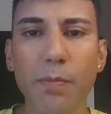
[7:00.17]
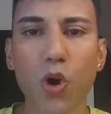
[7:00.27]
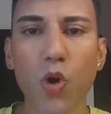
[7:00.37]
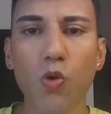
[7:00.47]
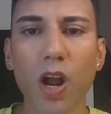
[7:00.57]
a
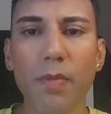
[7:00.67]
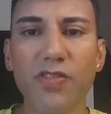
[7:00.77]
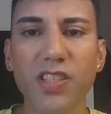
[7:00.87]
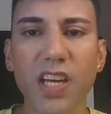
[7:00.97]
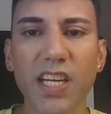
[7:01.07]
program
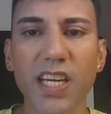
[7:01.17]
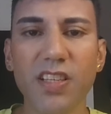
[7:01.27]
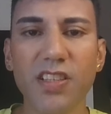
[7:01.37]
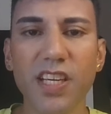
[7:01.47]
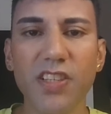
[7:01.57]
of
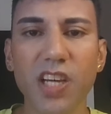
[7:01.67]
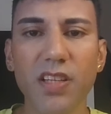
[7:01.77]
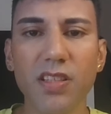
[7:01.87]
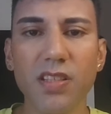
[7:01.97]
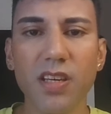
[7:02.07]
studies and
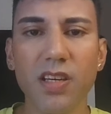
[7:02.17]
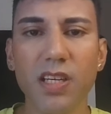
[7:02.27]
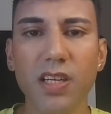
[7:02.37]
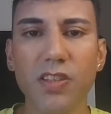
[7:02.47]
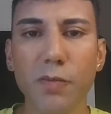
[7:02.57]
teachings
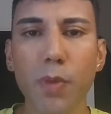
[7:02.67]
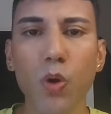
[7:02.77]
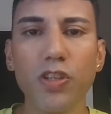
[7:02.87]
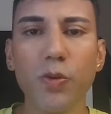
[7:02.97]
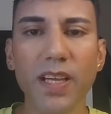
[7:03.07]
to
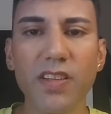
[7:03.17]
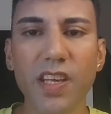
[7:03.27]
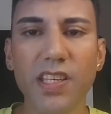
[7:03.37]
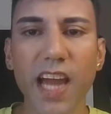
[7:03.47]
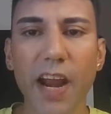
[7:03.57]
mold you into
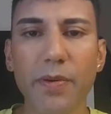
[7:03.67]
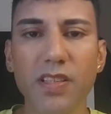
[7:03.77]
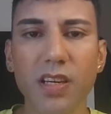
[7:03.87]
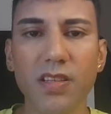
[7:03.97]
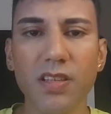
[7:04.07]
this
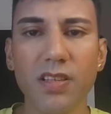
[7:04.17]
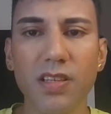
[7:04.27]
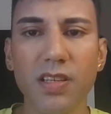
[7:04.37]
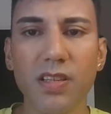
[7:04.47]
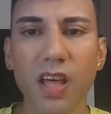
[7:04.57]
character
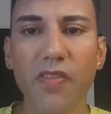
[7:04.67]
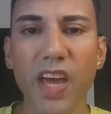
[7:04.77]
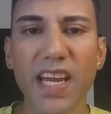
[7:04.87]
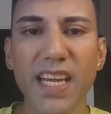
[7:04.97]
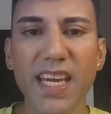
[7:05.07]
that
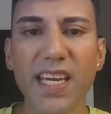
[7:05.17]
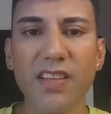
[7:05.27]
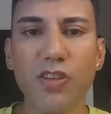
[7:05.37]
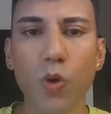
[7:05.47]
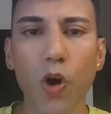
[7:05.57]
they
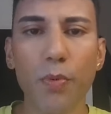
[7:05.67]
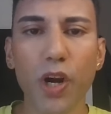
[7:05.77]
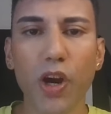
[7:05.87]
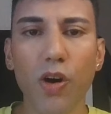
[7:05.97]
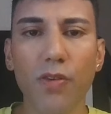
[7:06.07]
need to
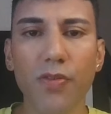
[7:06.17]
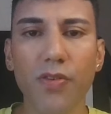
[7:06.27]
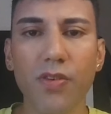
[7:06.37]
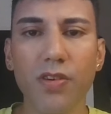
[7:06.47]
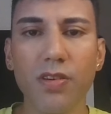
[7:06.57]
operate
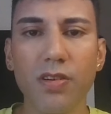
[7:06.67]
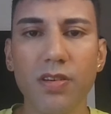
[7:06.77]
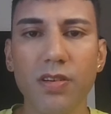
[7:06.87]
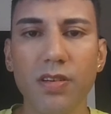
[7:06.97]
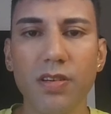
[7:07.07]
off
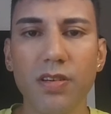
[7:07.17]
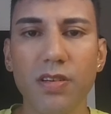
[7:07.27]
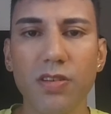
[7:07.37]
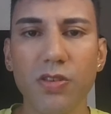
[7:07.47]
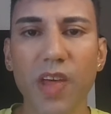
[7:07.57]

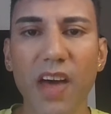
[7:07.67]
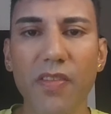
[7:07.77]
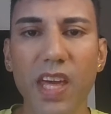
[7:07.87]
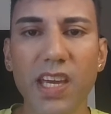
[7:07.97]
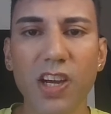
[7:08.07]
so
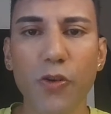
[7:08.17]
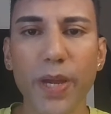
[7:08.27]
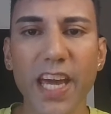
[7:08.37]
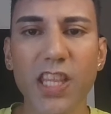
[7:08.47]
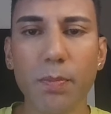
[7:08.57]
that they can
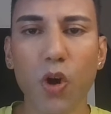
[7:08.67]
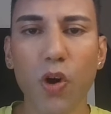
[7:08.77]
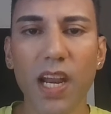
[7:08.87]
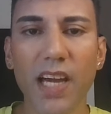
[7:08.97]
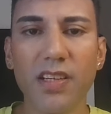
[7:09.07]
create the
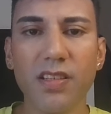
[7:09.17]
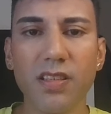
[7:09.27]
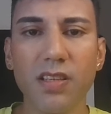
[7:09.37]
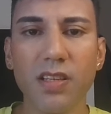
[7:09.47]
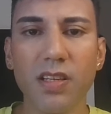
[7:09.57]
plotline,
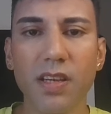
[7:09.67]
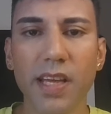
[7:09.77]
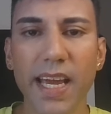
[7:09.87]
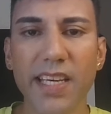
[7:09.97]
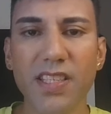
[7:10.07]

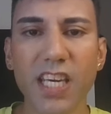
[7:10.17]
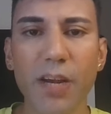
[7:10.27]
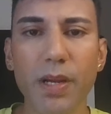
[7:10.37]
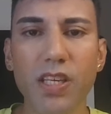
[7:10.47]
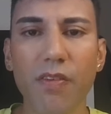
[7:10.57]
a
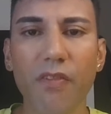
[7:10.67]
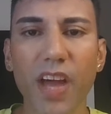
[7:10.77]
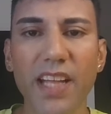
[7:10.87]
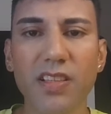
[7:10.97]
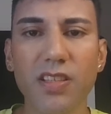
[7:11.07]
series of
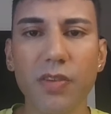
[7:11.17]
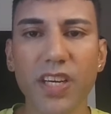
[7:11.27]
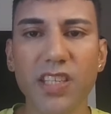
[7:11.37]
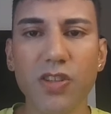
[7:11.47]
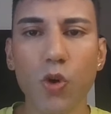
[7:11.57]
events of
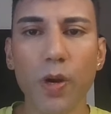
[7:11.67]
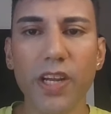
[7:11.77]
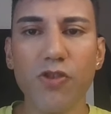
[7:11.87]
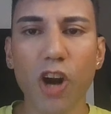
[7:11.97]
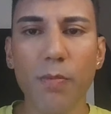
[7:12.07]
a
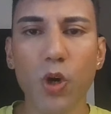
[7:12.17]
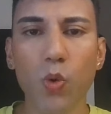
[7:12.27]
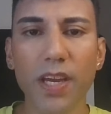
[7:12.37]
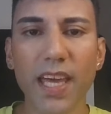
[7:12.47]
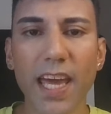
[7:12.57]
story, drama,
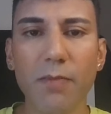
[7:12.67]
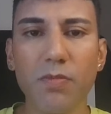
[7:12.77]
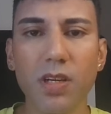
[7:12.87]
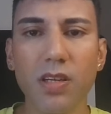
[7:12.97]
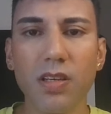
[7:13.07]
or game,